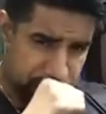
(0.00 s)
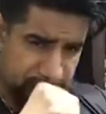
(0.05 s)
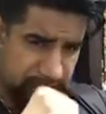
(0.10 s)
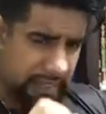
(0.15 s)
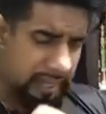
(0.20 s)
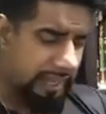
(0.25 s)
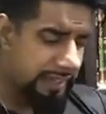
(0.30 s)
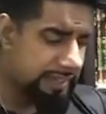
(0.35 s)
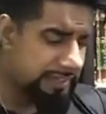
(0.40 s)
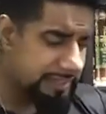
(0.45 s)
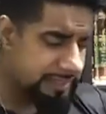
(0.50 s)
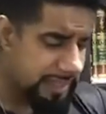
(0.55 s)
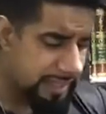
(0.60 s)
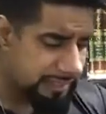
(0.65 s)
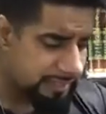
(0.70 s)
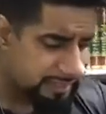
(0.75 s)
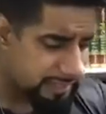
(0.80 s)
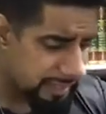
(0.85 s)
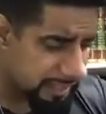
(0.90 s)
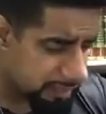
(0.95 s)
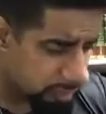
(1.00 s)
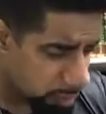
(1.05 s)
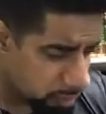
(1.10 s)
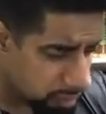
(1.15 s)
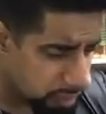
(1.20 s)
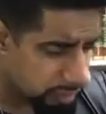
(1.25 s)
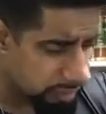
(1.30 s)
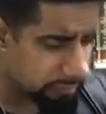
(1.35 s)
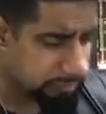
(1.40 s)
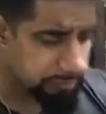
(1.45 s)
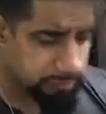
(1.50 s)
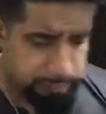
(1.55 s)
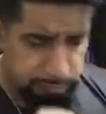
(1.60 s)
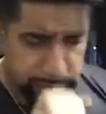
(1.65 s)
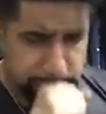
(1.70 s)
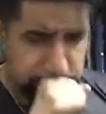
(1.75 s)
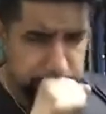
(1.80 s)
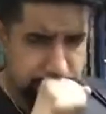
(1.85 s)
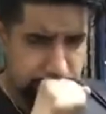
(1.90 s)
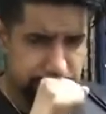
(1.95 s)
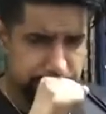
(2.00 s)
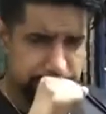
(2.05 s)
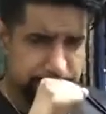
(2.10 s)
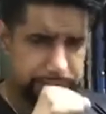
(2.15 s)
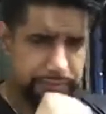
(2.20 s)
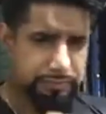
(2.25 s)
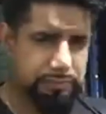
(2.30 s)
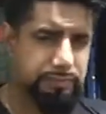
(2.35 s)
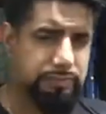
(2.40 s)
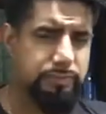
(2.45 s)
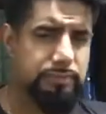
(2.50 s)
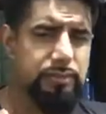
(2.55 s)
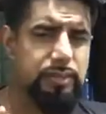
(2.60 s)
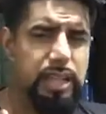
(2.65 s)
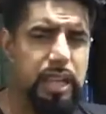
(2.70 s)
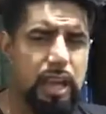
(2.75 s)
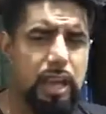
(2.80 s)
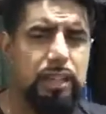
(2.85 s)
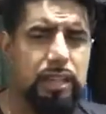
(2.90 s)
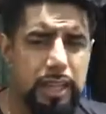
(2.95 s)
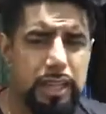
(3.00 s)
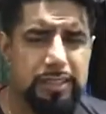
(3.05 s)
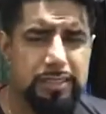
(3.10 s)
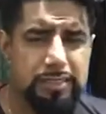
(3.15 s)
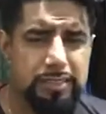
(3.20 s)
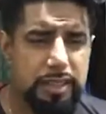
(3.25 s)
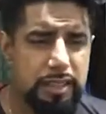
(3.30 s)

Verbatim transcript: And he says that, look, Allah